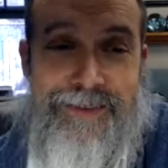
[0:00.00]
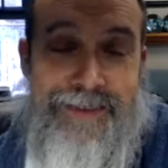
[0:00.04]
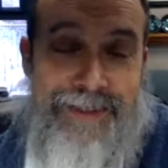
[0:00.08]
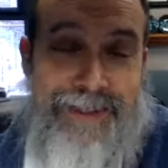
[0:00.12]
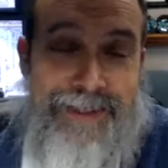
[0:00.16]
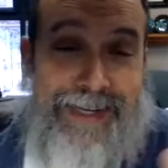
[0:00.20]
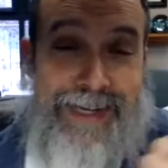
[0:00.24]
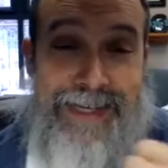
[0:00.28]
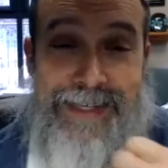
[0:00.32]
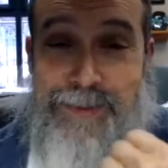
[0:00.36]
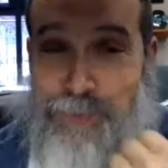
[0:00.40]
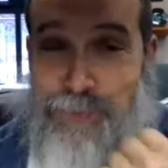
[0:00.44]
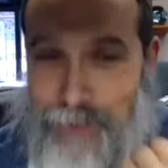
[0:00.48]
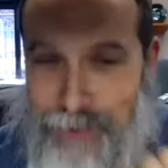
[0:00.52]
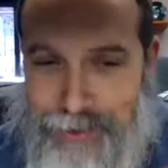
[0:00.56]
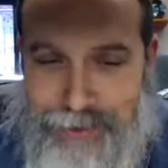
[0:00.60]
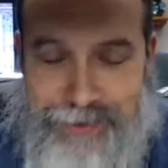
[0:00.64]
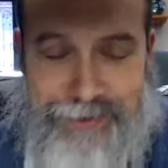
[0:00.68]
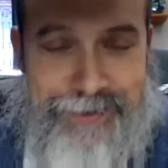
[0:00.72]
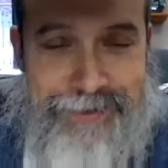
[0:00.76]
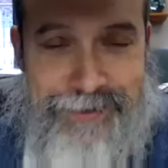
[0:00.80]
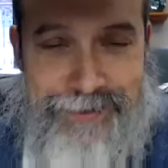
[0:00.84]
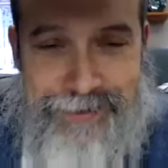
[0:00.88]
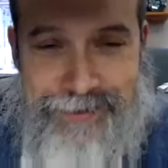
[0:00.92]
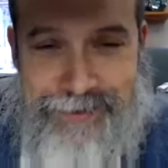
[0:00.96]
it has one
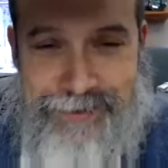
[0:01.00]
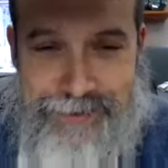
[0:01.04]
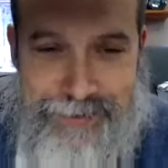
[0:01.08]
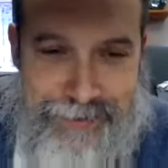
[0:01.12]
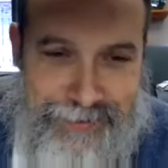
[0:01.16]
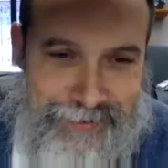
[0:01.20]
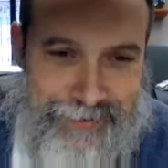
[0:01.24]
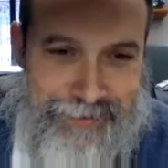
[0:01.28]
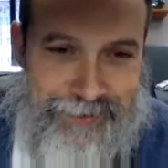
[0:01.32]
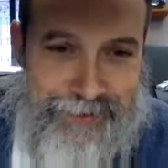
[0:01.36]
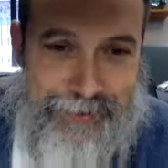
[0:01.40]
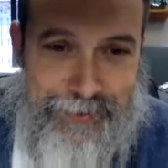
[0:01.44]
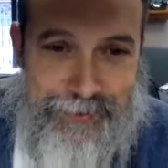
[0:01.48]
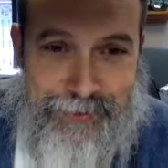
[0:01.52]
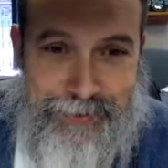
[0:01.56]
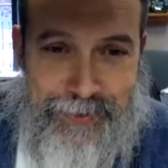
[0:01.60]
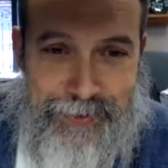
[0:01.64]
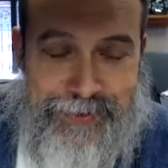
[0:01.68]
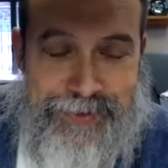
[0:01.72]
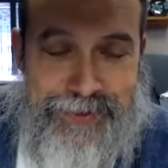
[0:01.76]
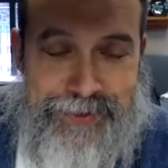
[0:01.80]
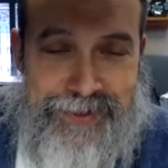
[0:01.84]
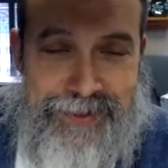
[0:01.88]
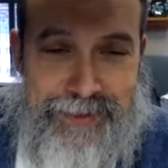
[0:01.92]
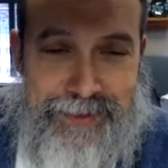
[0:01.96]
of the two
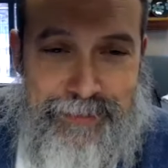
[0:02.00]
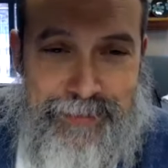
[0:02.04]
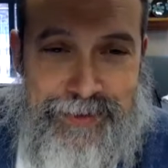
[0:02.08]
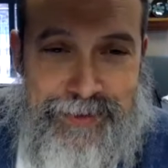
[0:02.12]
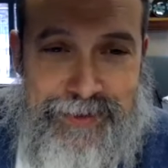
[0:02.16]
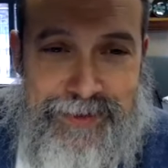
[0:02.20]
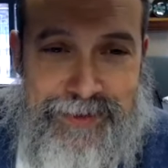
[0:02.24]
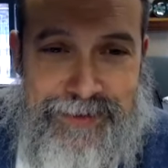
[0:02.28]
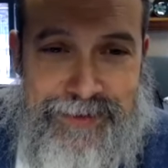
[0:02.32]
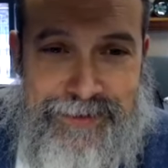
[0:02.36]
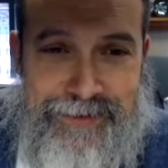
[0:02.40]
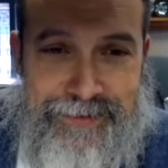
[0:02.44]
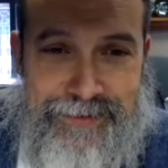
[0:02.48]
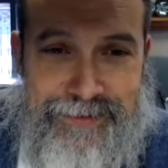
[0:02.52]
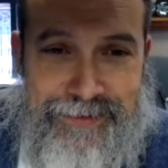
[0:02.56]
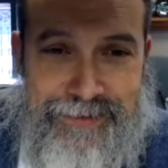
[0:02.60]
kosher symbols.